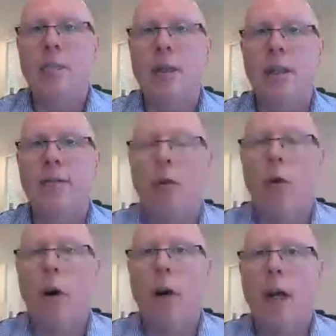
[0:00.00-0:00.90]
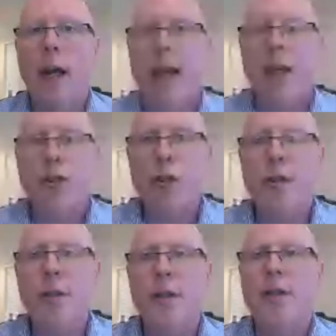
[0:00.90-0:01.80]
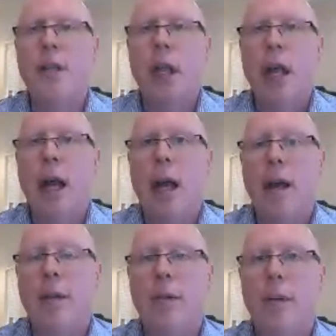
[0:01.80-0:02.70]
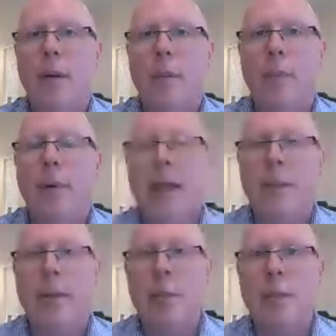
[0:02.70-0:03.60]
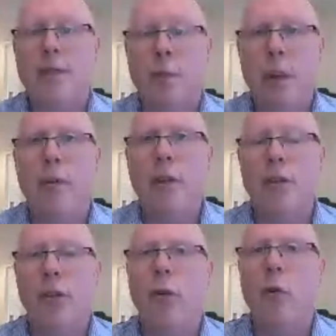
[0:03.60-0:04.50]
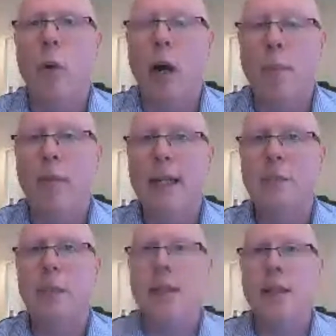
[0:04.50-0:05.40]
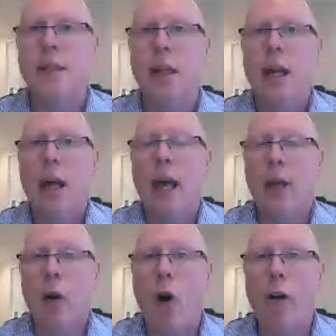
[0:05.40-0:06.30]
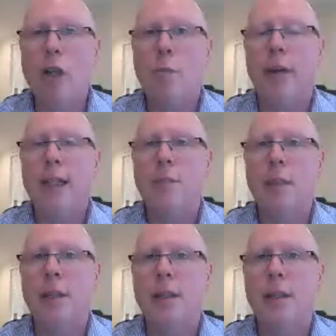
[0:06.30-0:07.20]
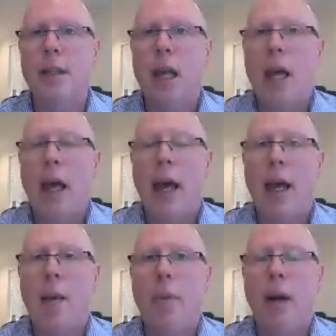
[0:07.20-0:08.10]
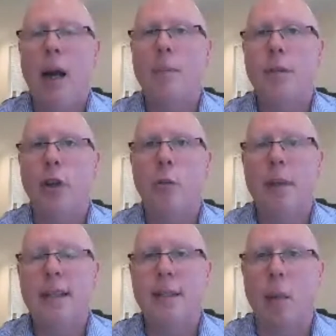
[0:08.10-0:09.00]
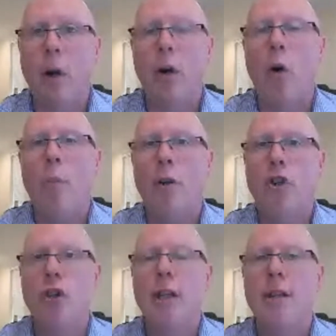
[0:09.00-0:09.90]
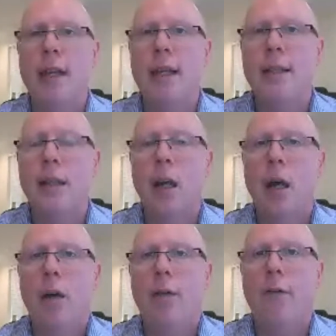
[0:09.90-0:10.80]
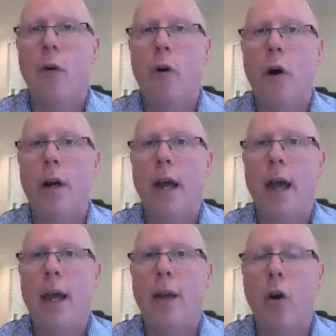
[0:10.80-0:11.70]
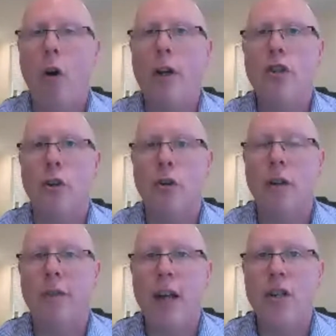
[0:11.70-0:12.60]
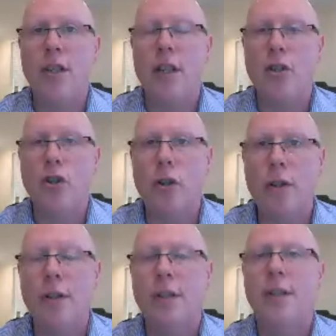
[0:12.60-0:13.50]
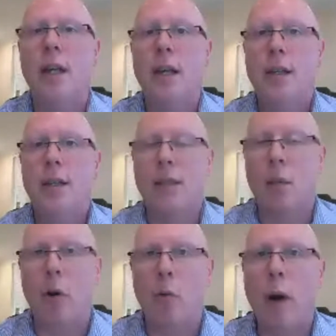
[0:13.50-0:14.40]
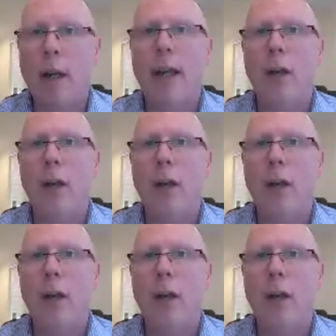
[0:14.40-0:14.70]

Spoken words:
for students, placements for people at school, work placements, college placements, but perhaps it could be summer opportunities for college or university students, summer working